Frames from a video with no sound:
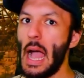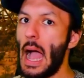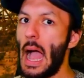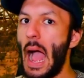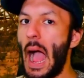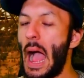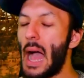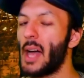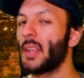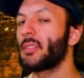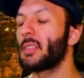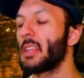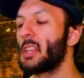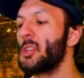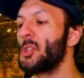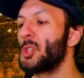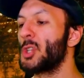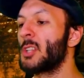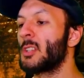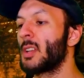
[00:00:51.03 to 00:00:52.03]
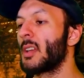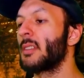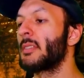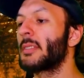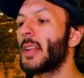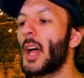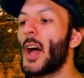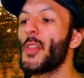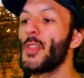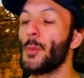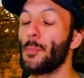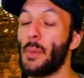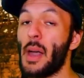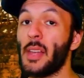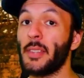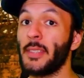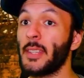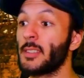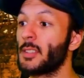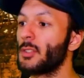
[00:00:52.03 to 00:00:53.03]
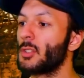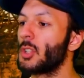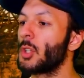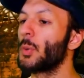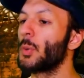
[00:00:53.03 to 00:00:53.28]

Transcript: as in GTA style, the best thing to do